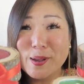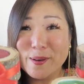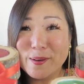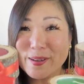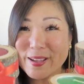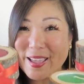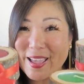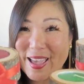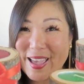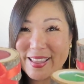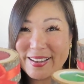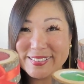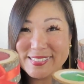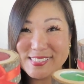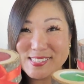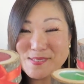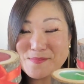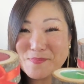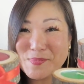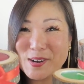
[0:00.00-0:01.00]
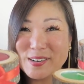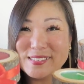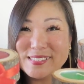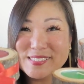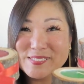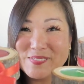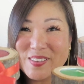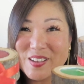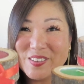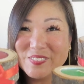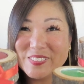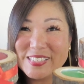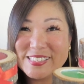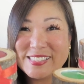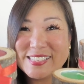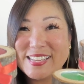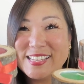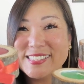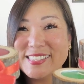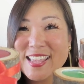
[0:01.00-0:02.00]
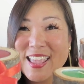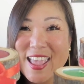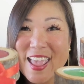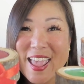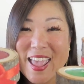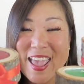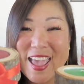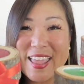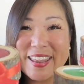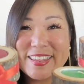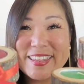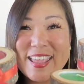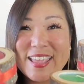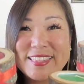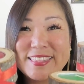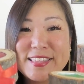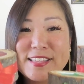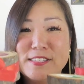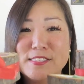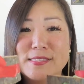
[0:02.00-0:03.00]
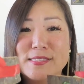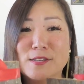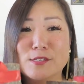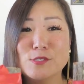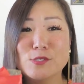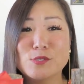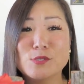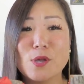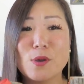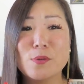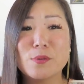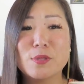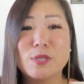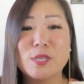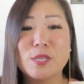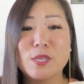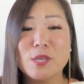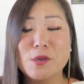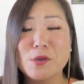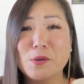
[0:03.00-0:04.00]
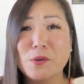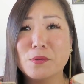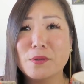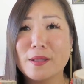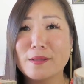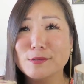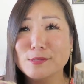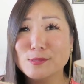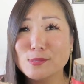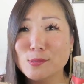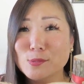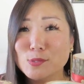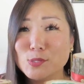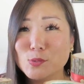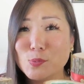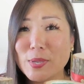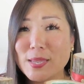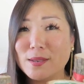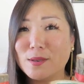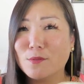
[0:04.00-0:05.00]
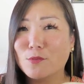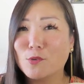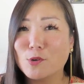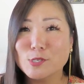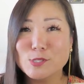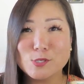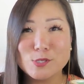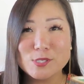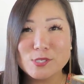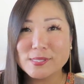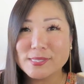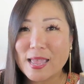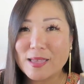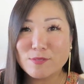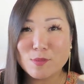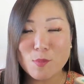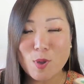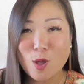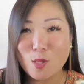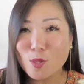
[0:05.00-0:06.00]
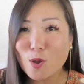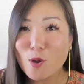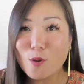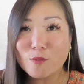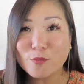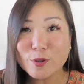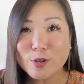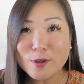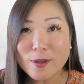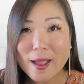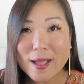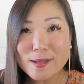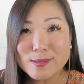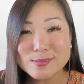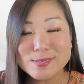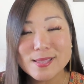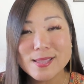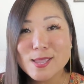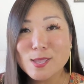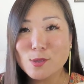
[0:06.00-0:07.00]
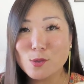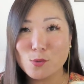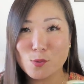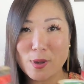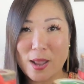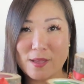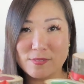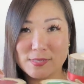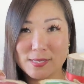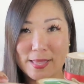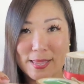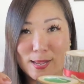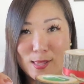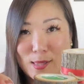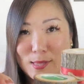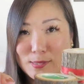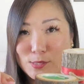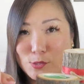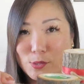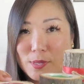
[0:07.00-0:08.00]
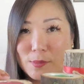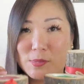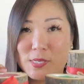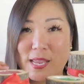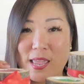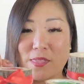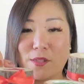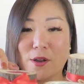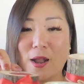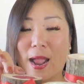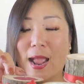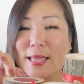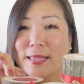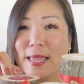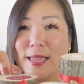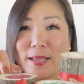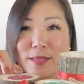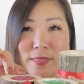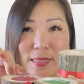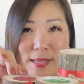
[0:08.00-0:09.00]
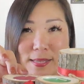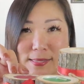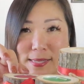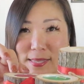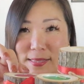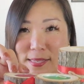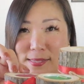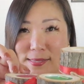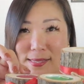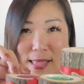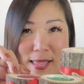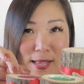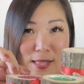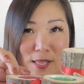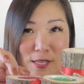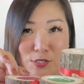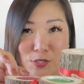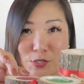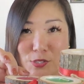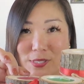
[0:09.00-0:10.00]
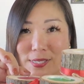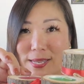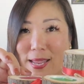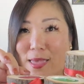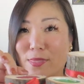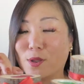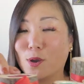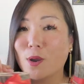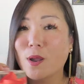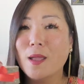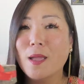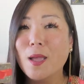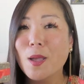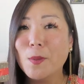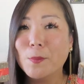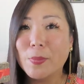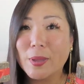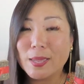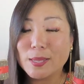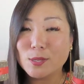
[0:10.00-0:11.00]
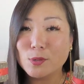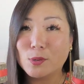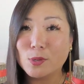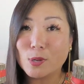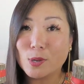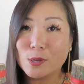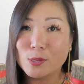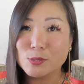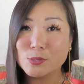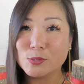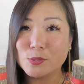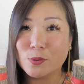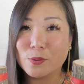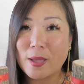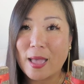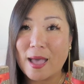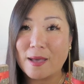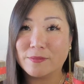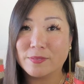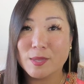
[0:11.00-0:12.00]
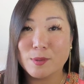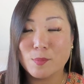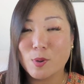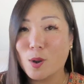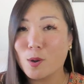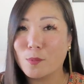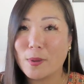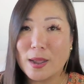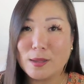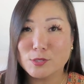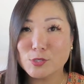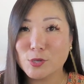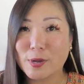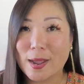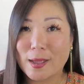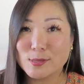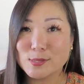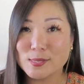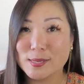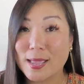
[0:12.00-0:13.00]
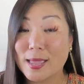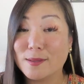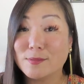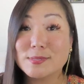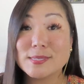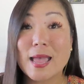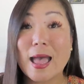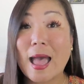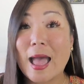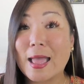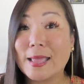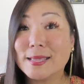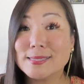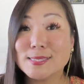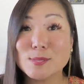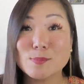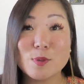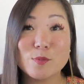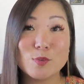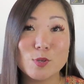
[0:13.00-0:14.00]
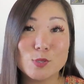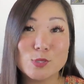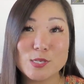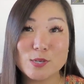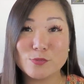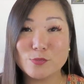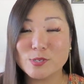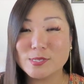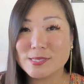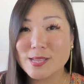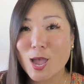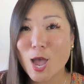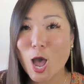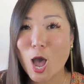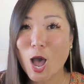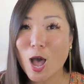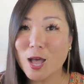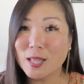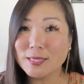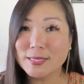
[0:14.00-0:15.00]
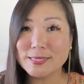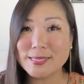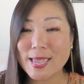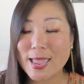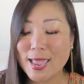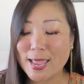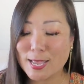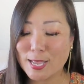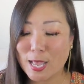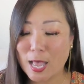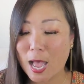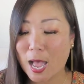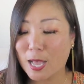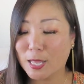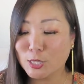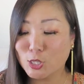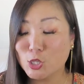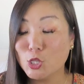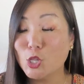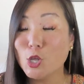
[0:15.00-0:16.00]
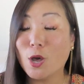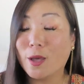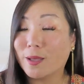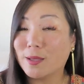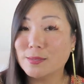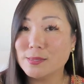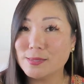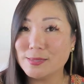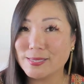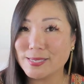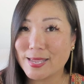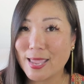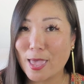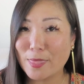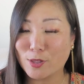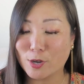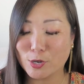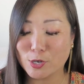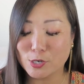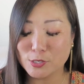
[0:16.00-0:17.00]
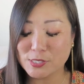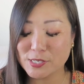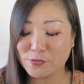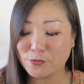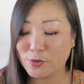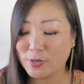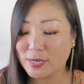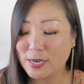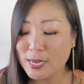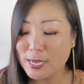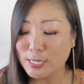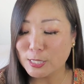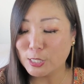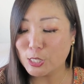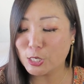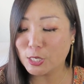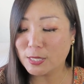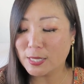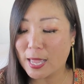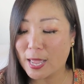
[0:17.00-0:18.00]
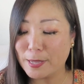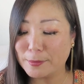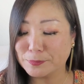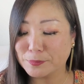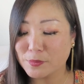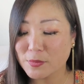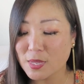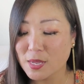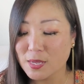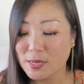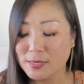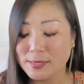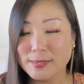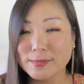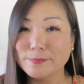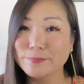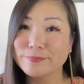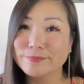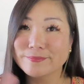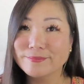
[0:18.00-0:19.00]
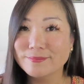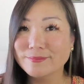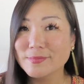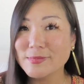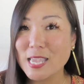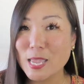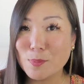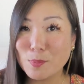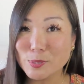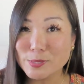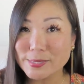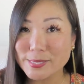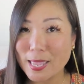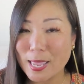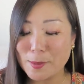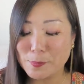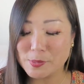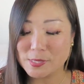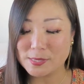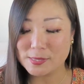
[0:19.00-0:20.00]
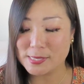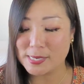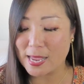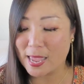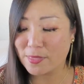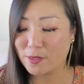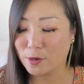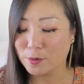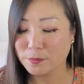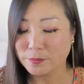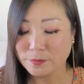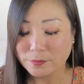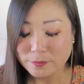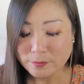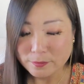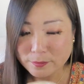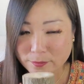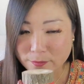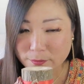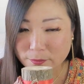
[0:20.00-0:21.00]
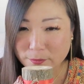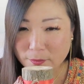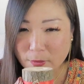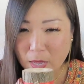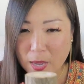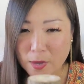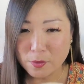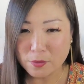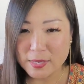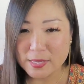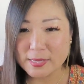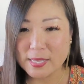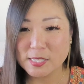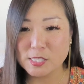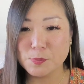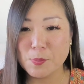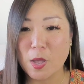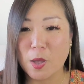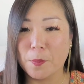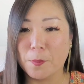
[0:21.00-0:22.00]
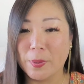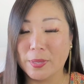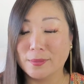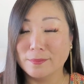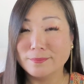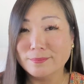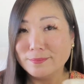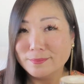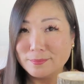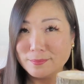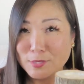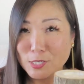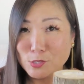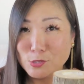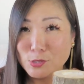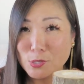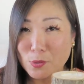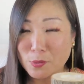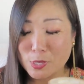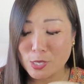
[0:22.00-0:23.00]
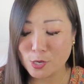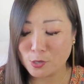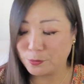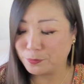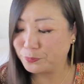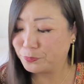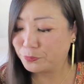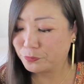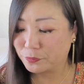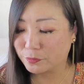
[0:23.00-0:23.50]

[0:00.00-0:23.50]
go ahead and support a small business and get these. They're so cute. They're so sweet. And of course, you can just have them all over your house. You don't have to like cluster them together. I like things like this, like clustered together, but you can also have them around your house and kind of tie some of your different holiday uh, looks together, your different little um, tablescapes together. I don't think they smell, but they're so cute.